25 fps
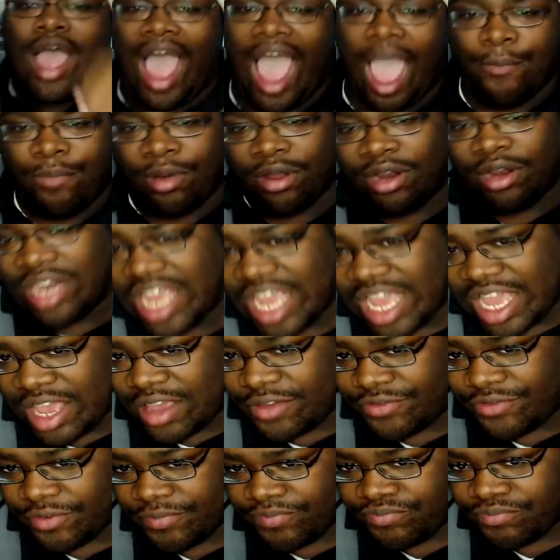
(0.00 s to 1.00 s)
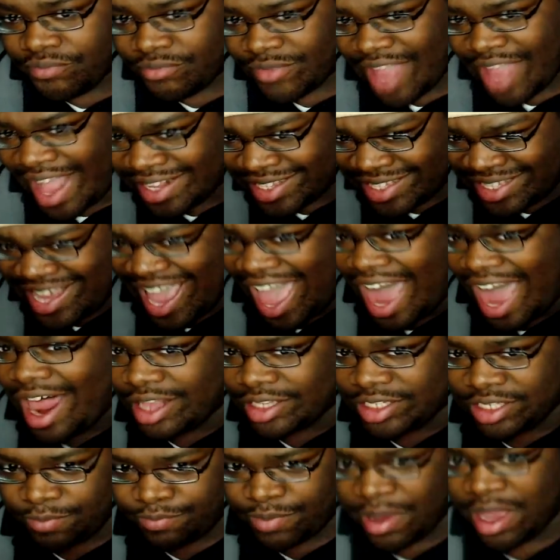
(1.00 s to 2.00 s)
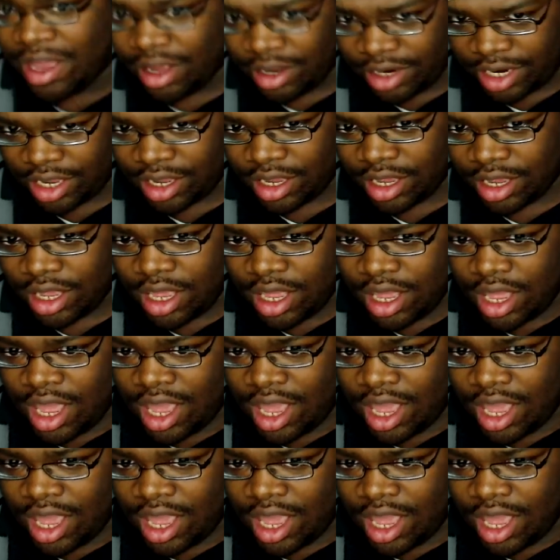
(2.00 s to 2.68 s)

I believe that's Gallant's ability.